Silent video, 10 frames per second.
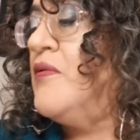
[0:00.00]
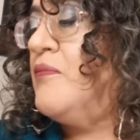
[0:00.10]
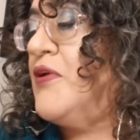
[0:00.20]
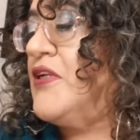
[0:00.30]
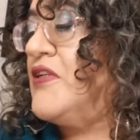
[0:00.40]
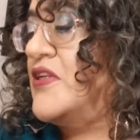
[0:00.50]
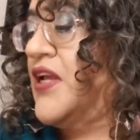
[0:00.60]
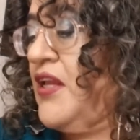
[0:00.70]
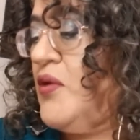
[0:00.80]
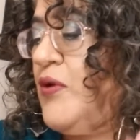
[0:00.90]
But
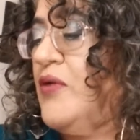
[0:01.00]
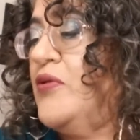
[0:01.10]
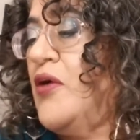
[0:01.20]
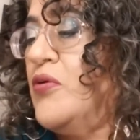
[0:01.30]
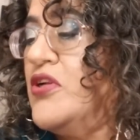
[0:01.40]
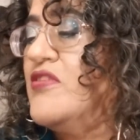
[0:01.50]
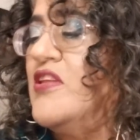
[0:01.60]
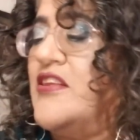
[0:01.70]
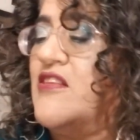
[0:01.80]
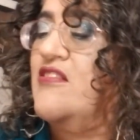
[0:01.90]
anyway, yeah, we're just gonna let that